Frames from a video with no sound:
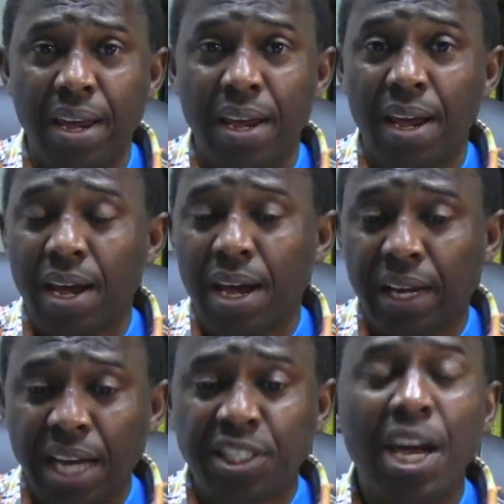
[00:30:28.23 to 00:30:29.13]
And I
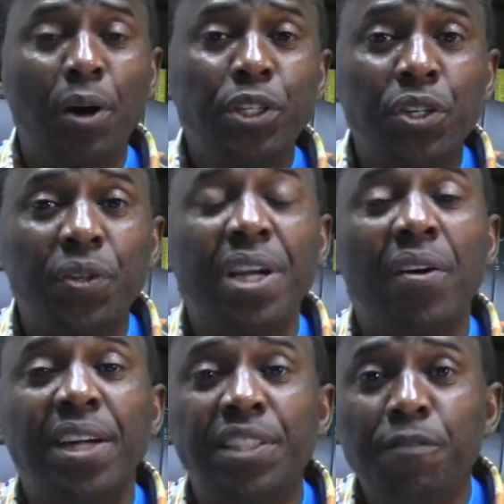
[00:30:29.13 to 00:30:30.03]
tell you, there are
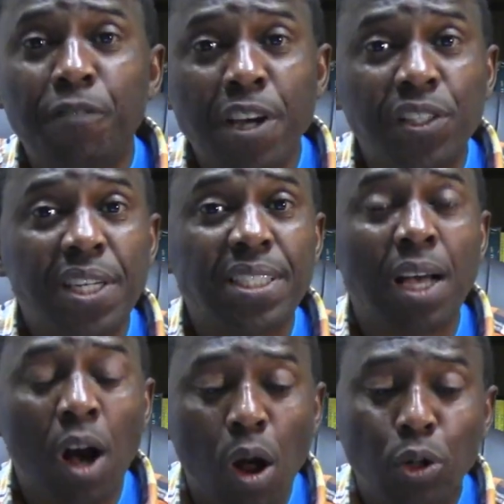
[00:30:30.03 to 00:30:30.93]
differences in
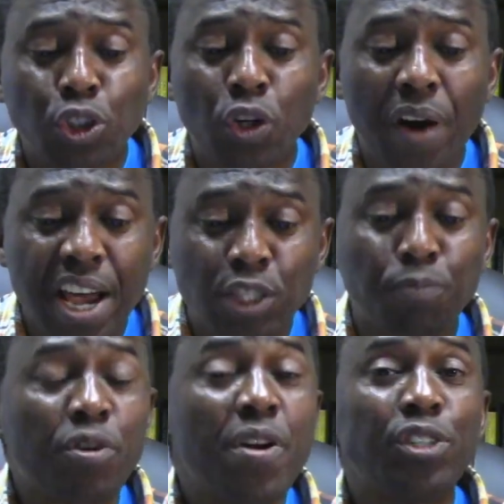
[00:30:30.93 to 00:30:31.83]
cultural
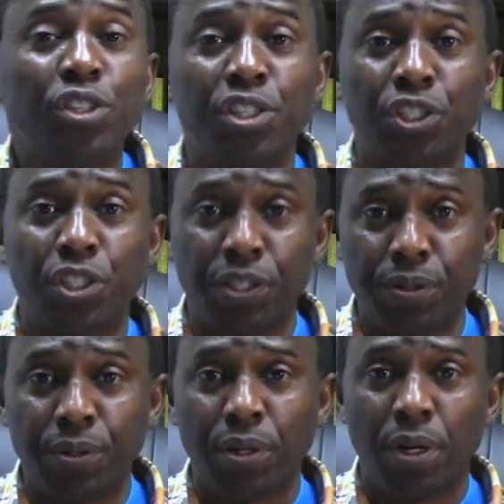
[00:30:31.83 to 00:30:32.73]
expressions too.
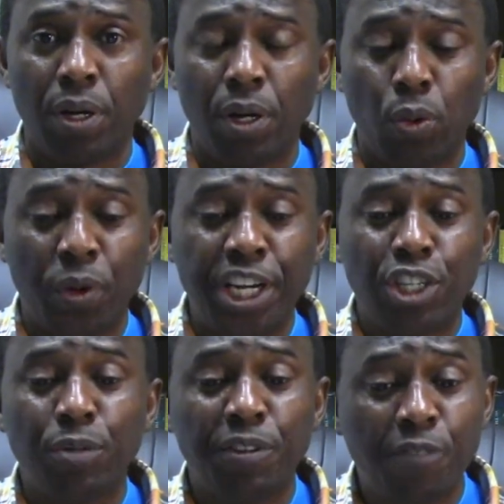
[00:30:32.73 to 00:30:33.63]
We need to be
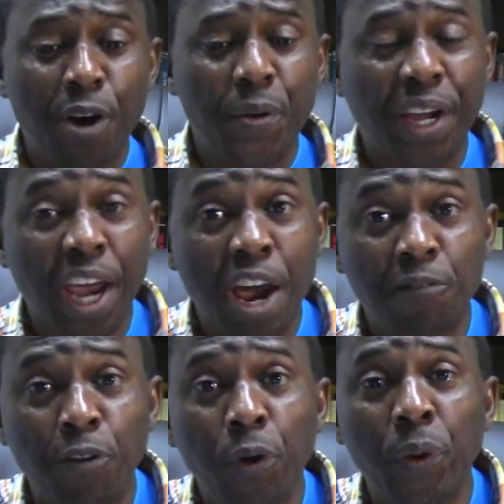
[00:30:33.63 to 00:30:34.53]
very
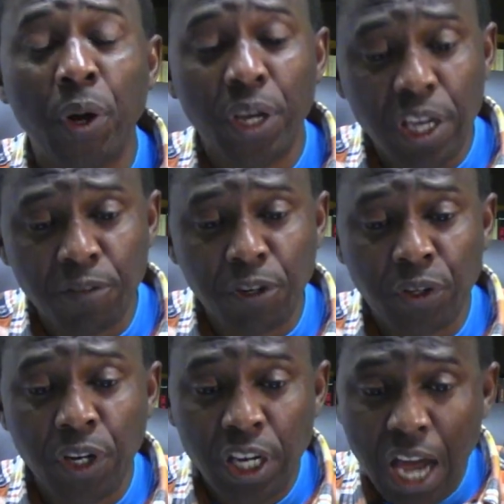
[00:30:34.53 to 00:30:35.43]
careful,
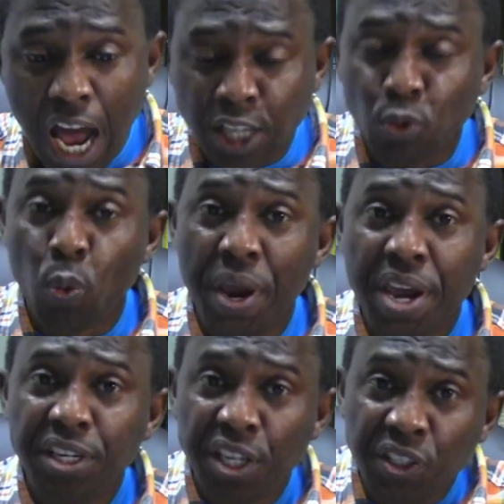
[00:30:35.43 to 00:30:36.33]
even as we
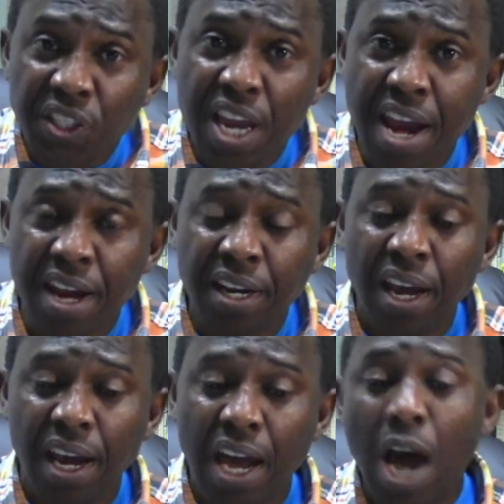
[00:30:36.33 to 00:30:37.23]
discern
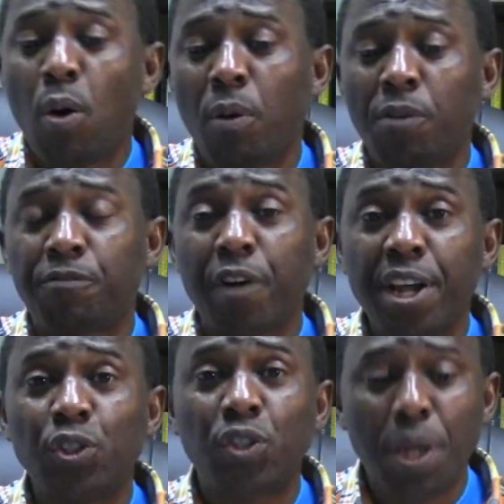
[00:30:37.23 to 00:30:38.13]
how our friends
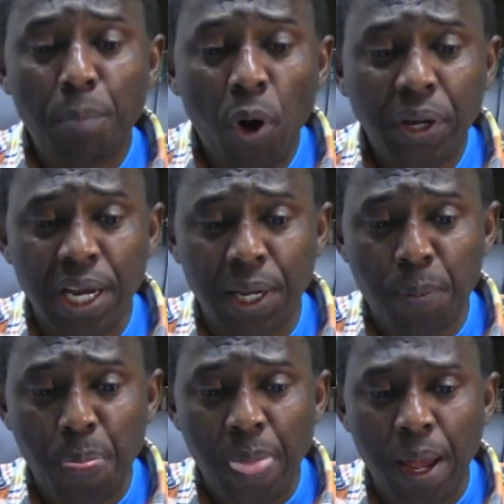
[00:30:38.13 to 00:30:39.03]
are mourning.
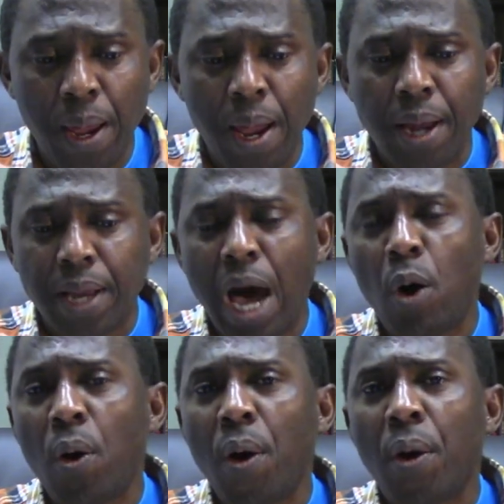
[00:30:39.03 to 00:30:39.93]

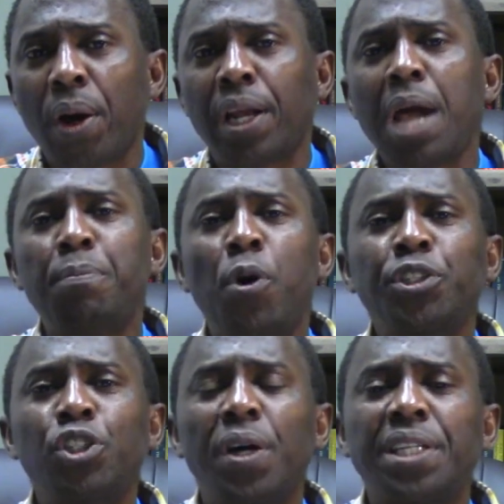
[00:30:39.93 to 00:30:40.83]
Now, can I point your
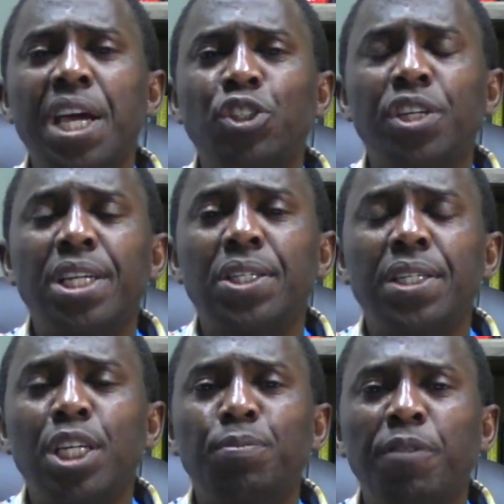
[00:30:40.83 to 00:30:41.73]
attention to this
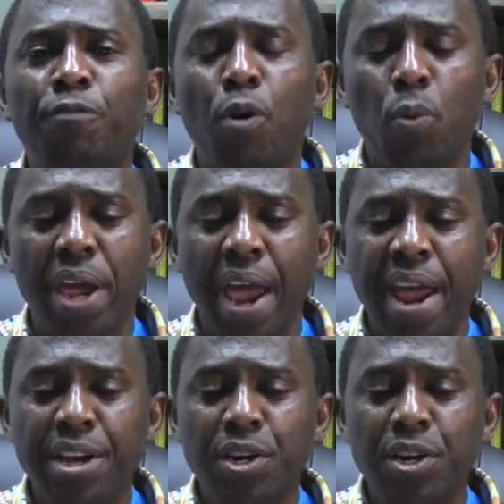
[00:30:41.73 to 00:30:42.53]
before we end?